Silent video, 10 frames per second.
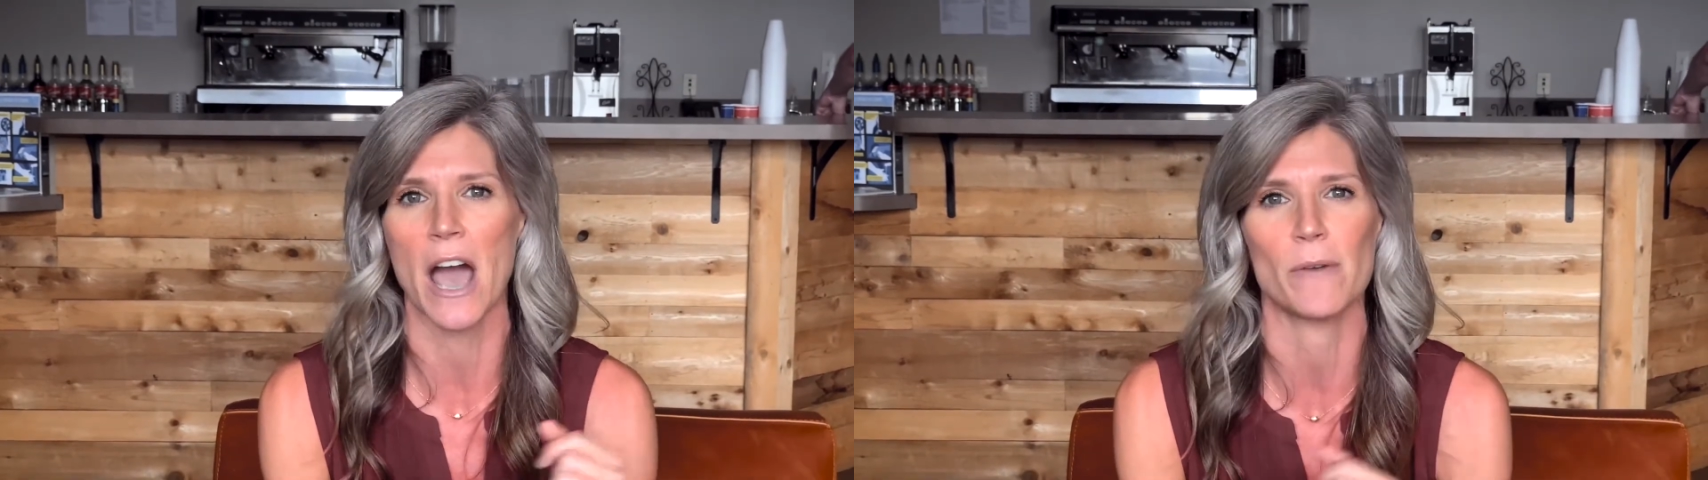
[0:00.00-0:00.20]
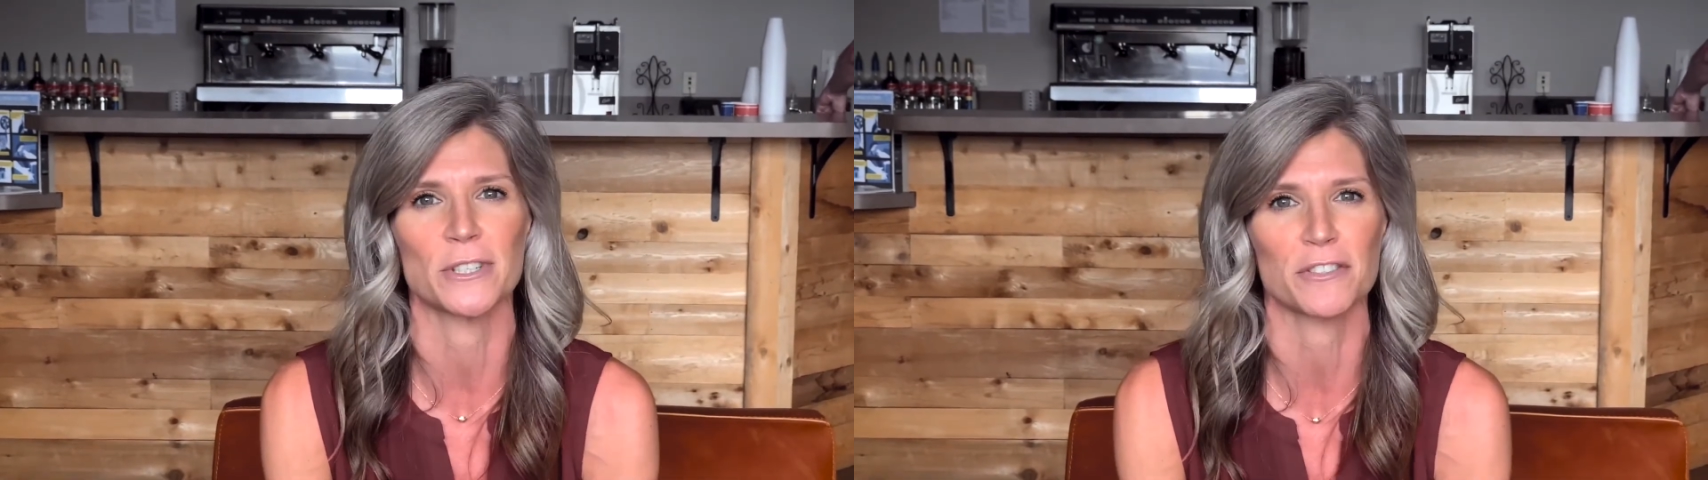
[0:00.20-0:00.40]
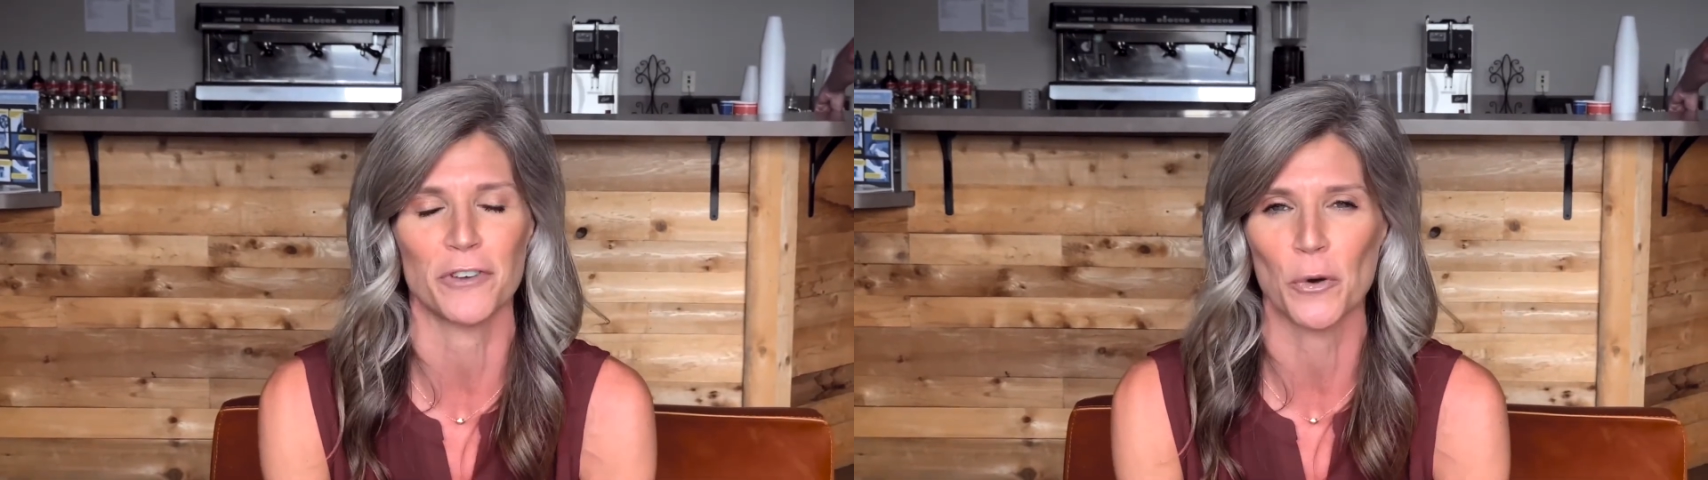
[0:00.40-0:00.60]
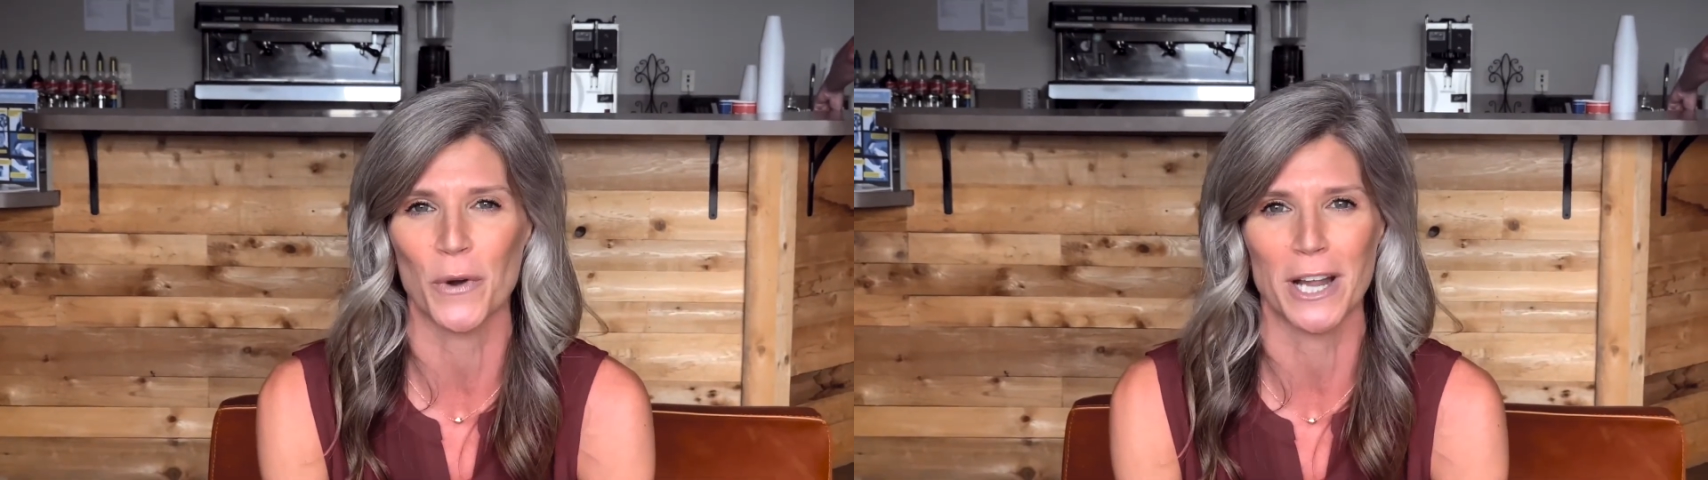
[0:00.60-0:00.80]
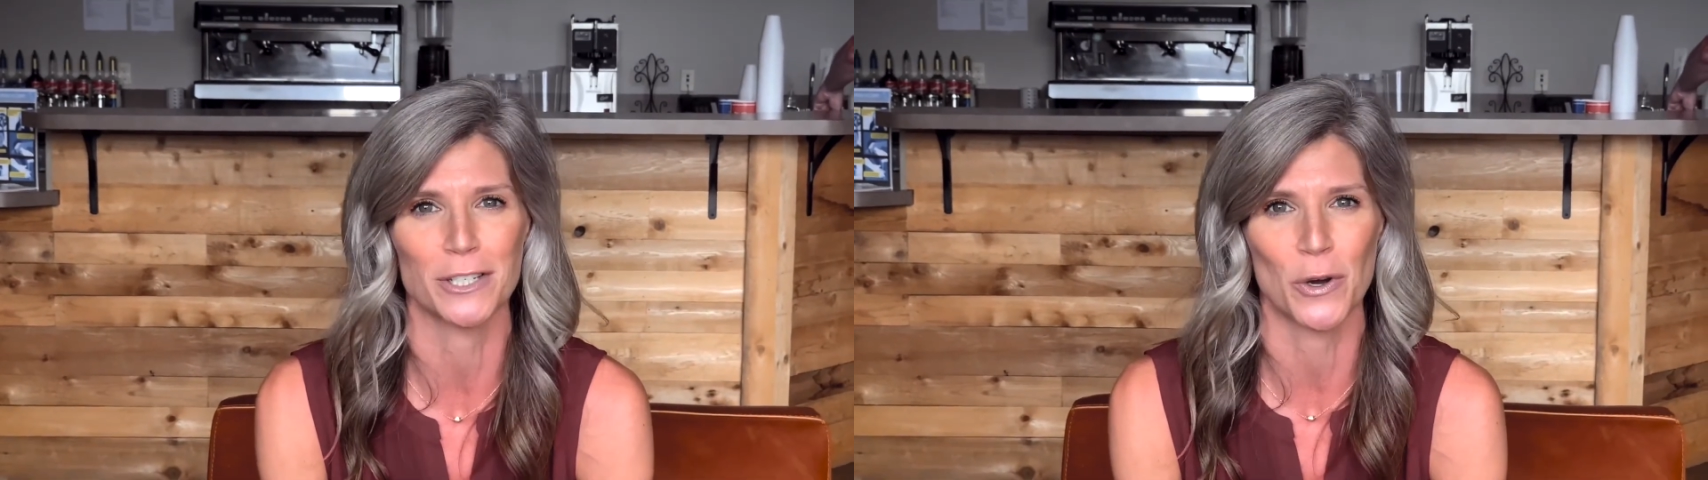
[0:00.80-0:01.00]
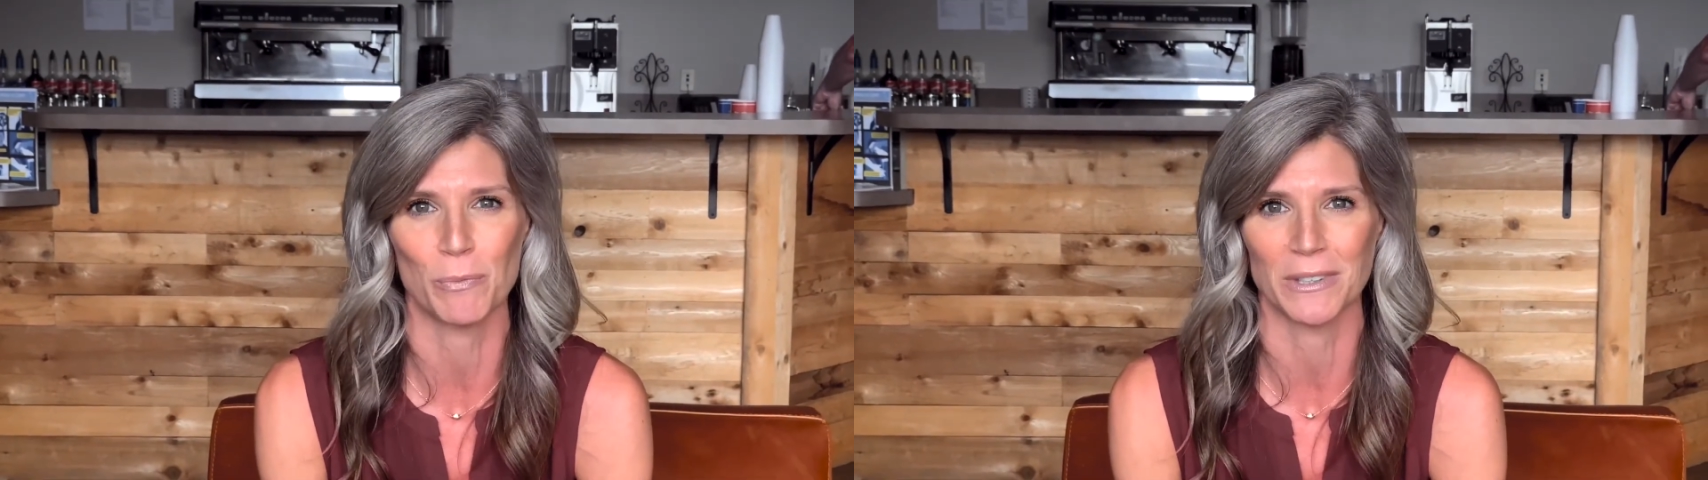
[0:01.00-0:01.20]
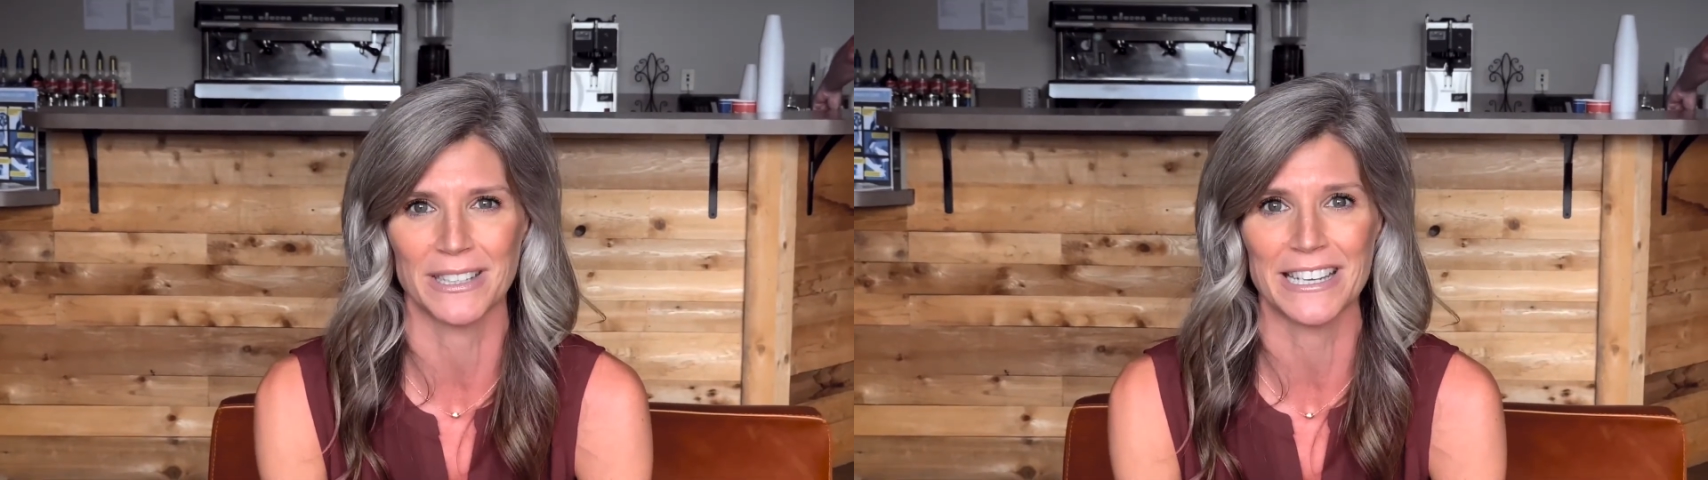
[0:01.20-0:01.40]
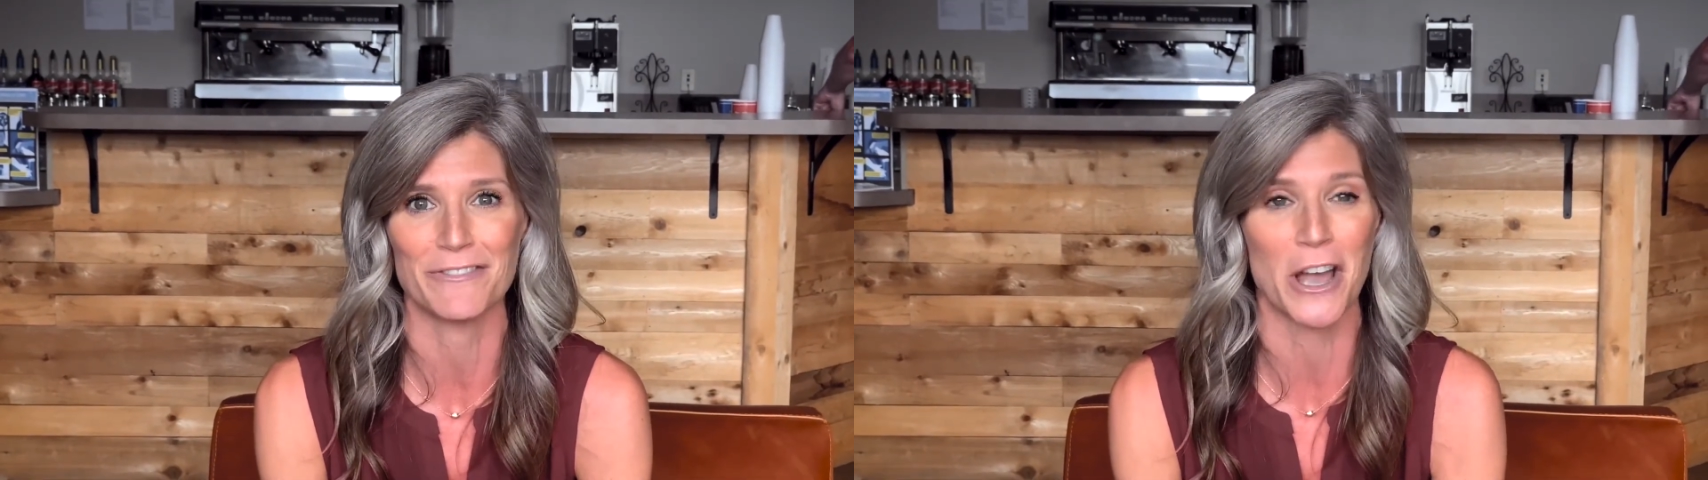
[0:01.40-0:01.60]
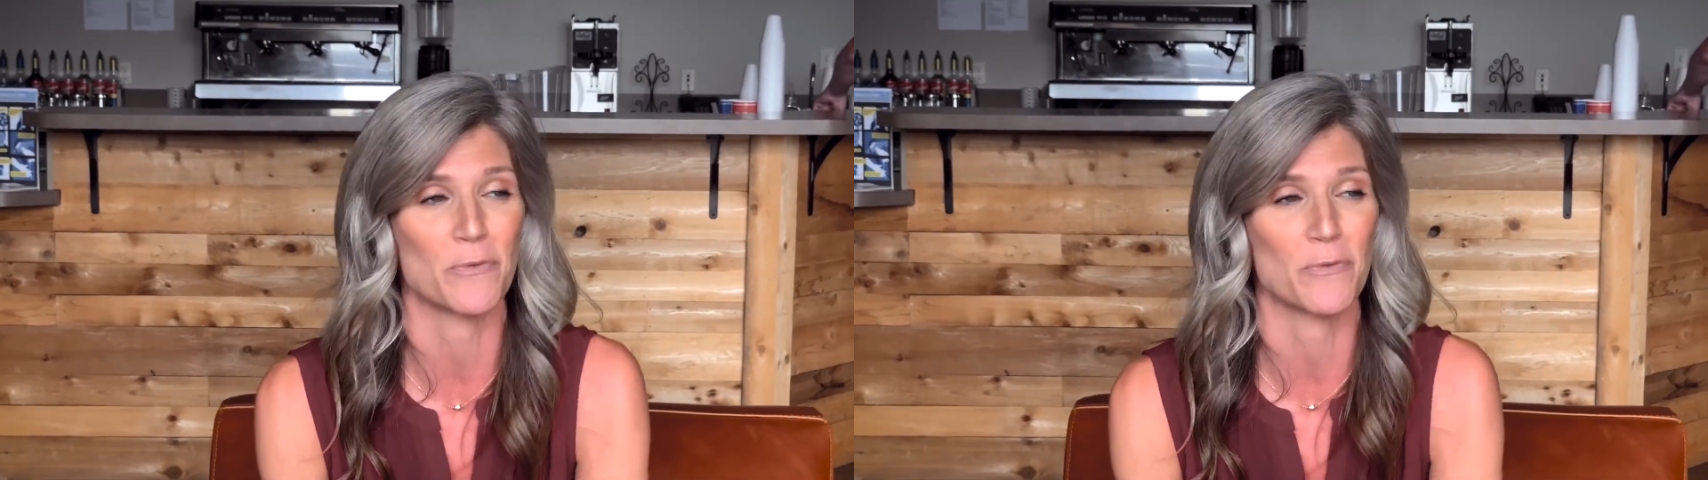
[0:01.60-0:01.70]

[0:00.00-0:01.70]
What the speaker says: atmosphere when I don't believe